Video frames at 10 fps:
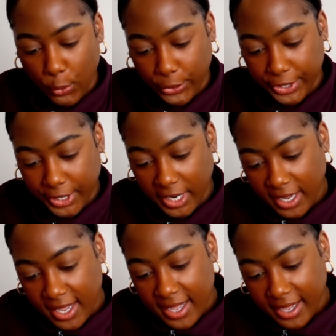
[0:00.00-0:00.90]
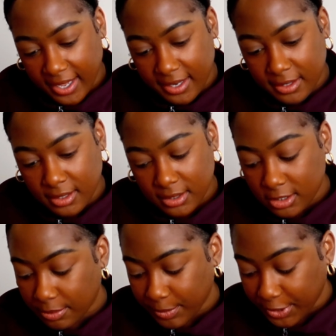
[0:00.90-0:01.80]
corn, and
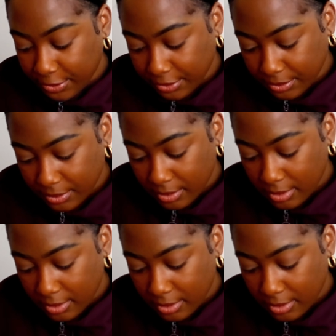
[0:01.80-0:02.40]
tomato?